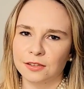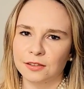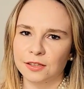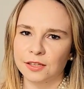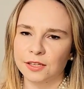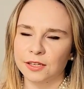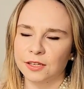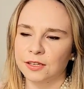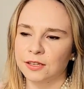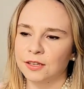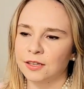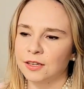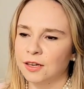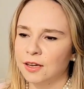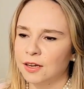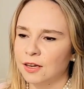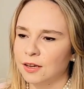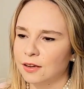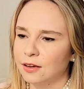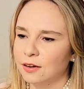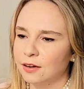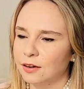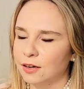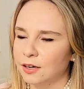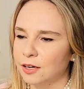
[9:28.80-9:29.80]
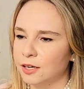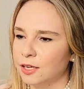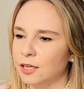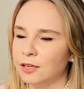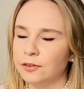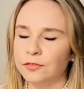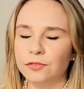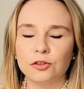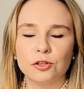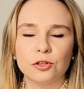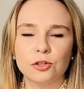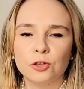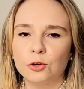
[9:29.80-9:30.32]
I think. Uh,
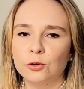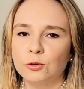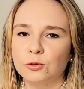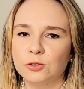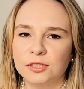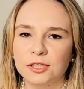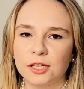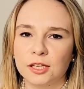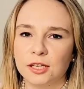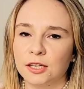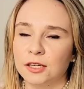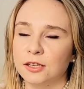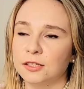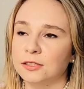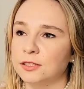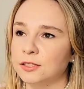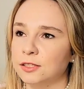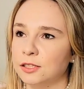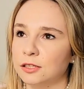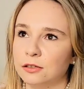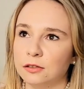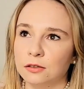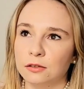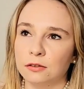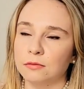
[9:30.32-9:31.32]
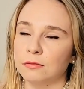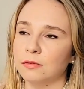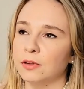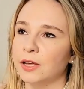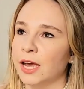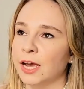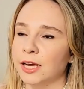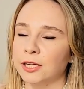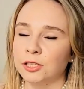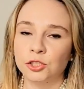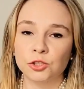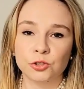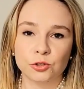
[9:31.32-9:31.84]
even those that are considered
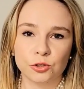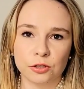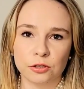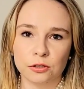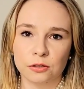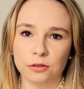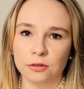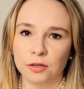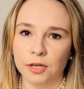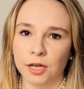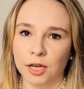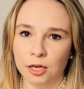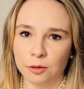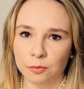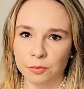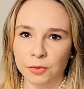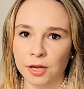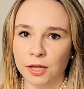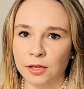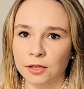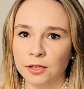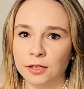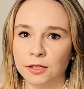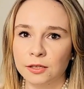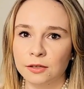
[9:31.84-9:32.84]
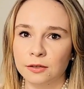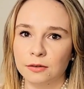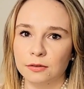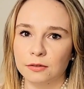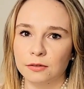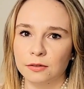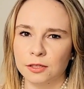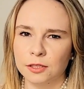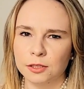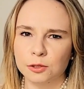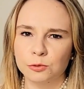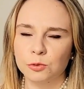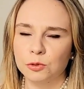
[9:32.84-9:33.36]
extra animalic,
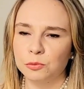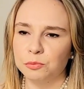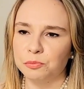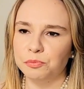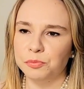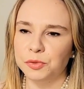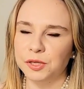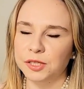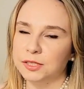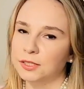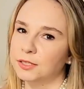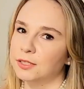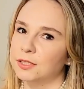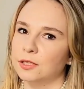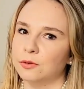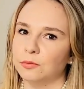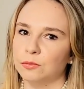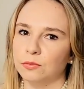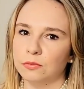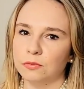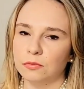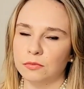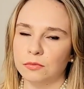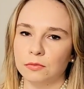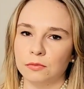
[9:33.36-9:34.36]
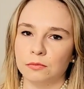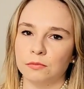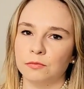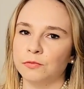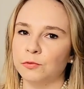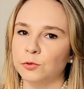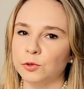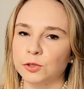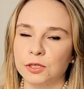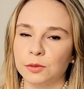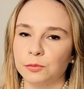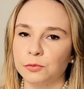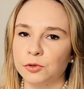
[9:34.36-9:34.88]
this one beats them.
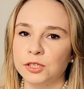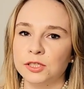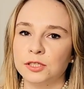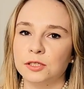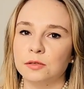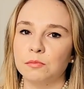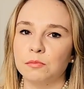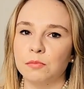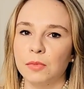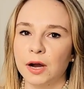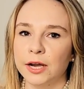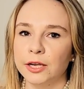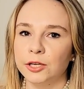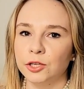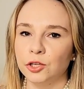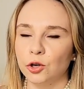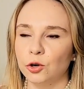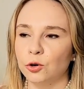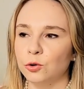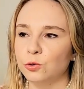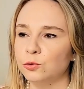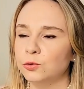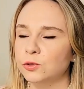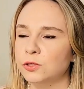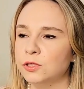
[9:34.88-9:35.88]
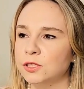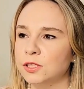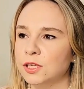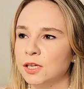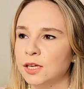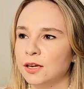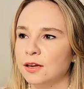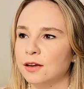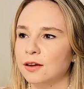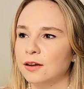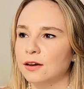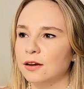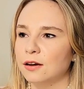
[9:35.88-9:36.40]
For some reason, my nose
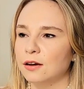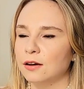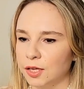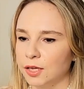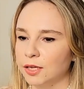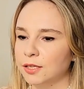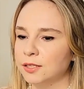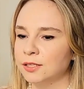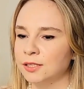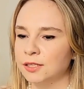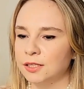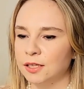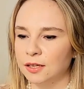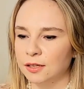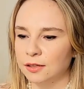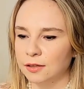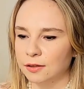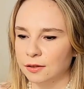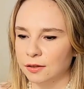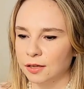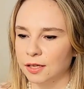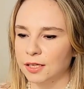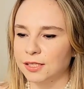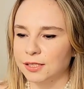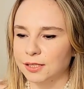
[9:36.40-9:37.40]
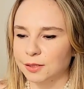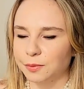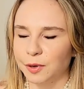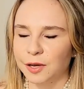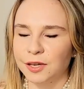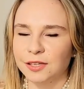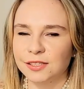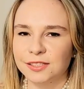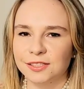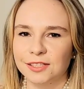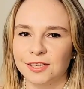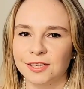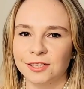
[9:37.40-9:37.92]
thinks that this
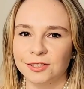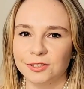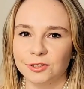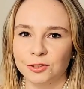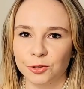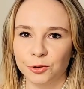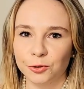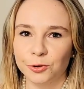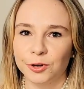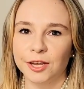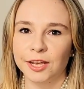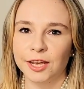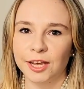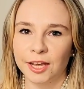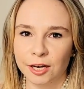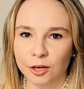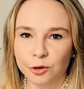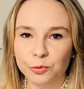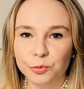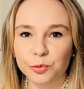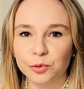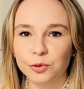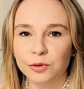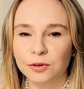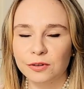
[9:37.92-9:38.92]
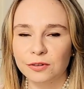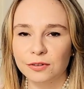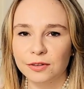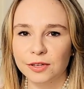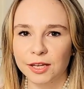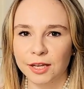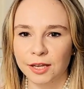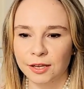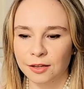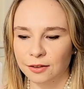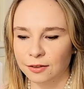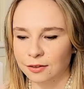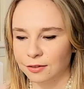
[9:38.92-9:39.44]
smells like a dirty
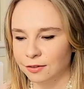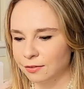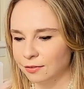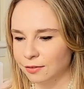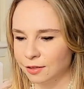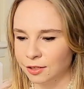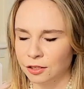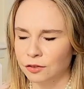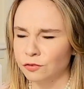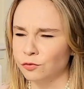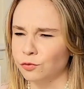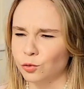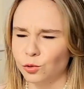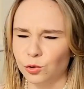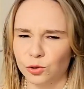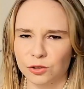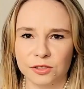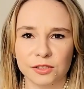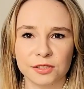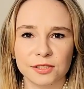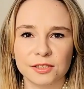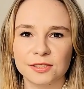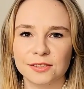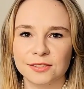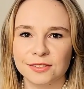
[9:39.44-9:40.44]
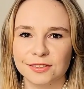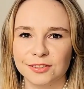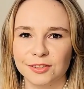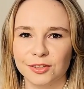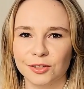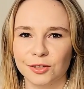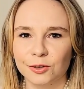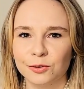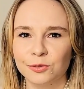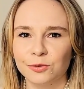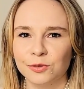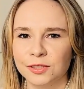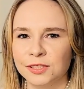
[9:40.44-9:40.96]
animal in in the forest
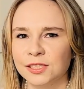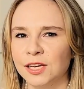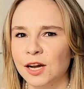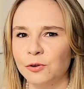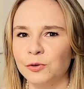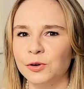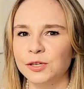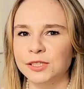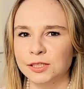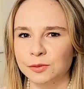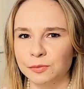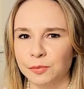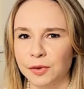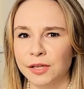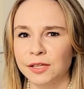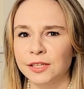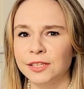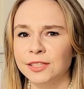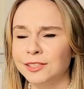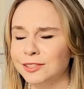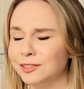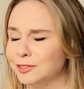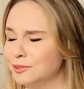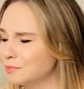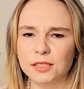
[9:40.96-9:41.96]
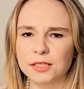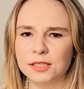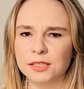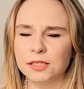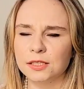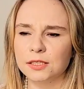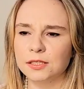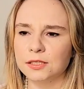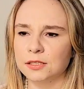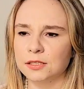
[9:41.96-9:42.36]
you know it's how i smell it this